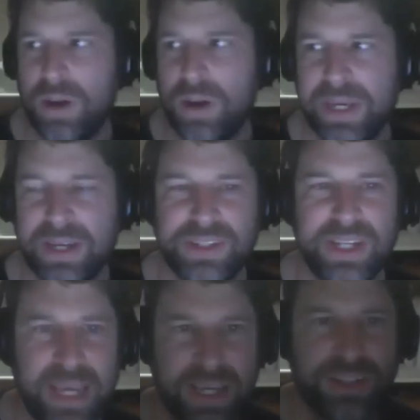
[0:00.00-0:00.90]
because
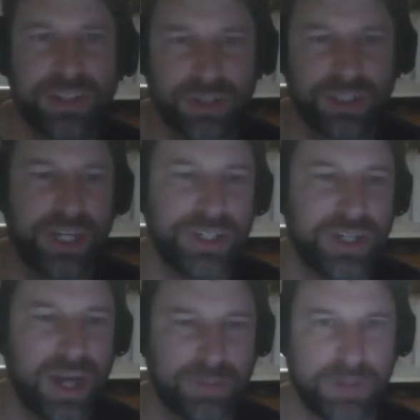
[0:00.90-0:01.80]
it is search
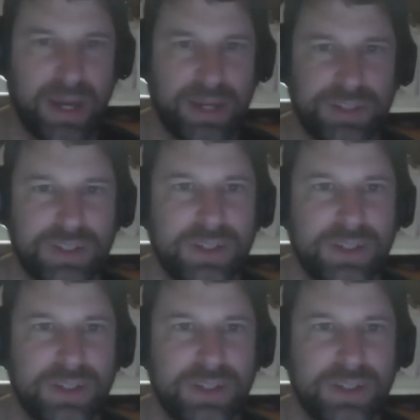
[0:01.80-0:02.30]
engine optimized.